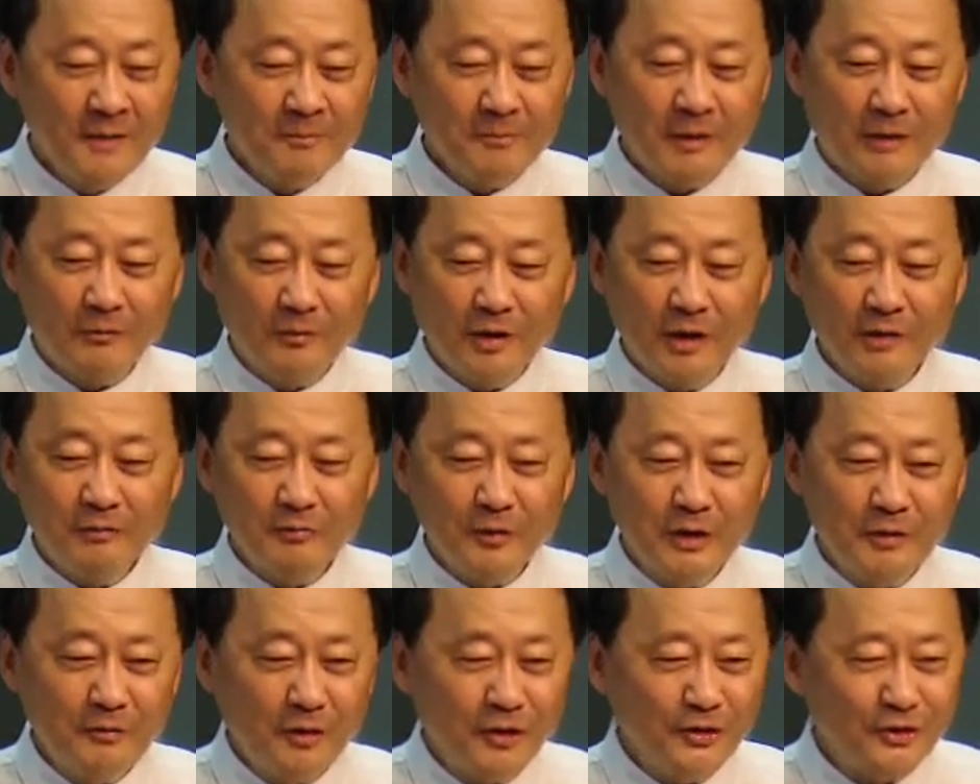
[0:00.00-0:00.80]
But what
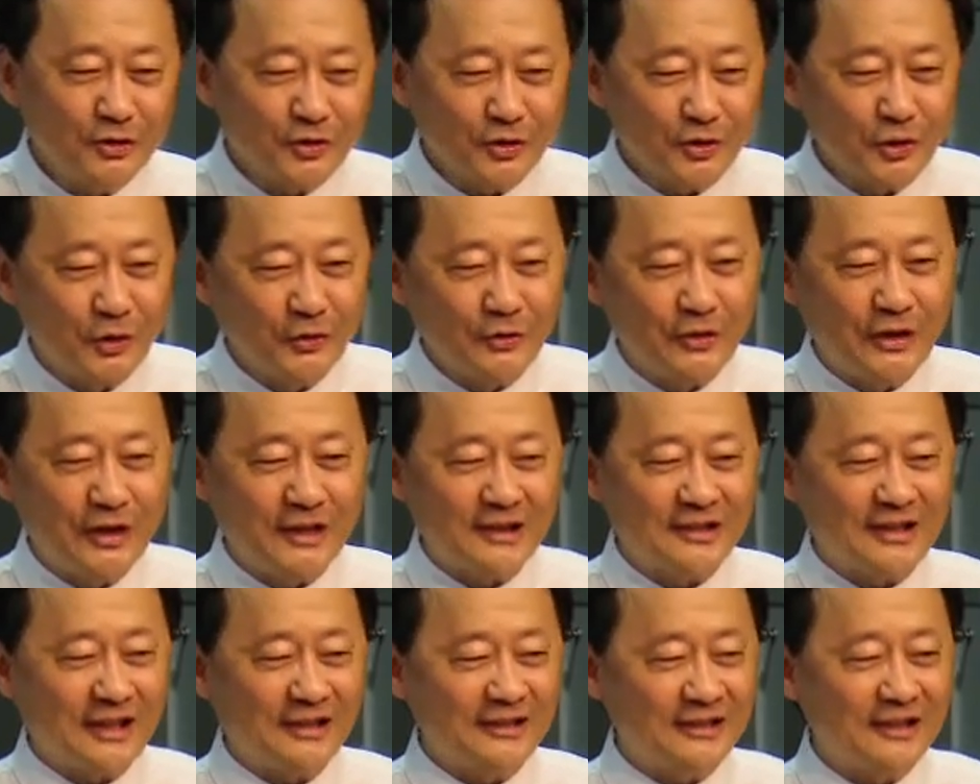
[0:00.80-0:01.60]
we want to show you
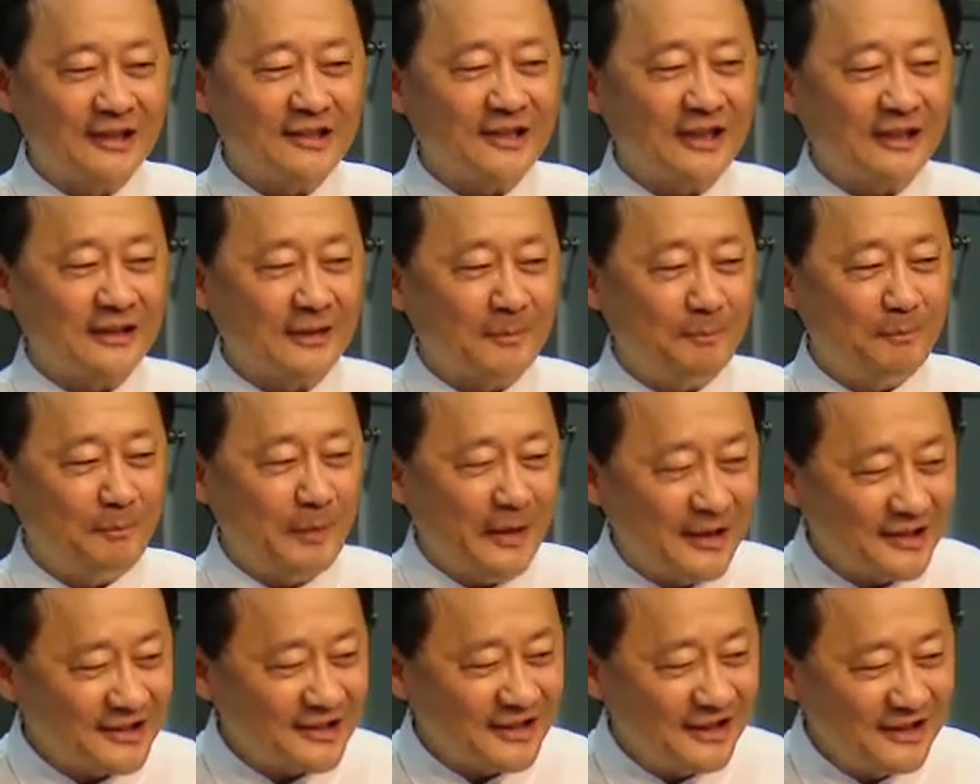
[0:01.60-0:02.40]
is that these are the
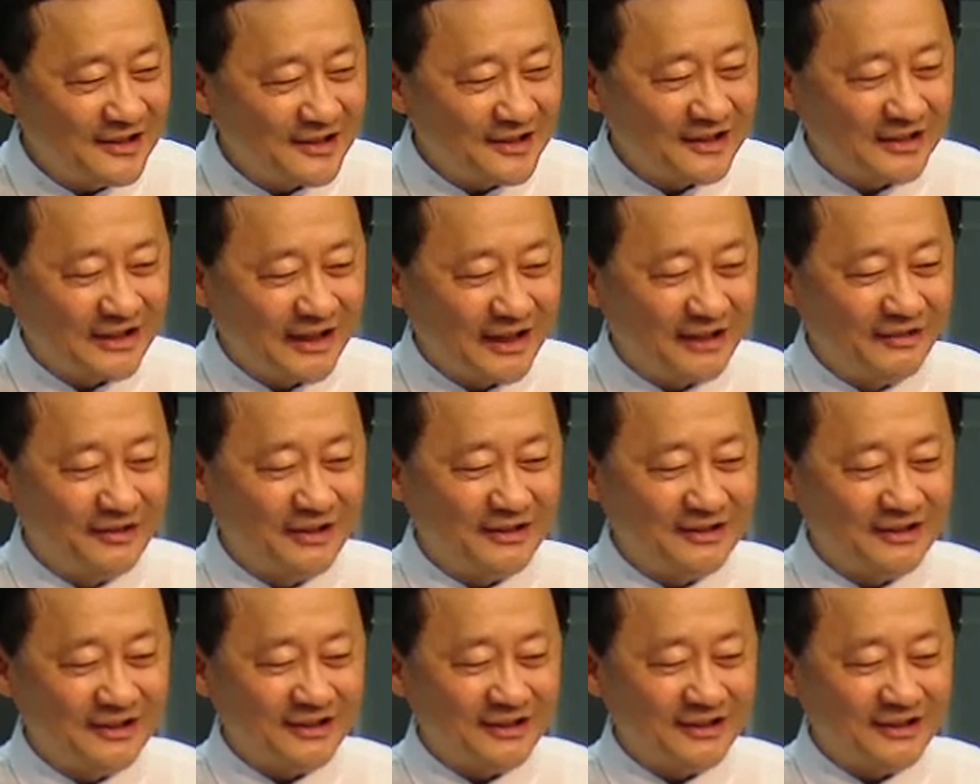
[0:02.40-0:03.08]
best case scenario.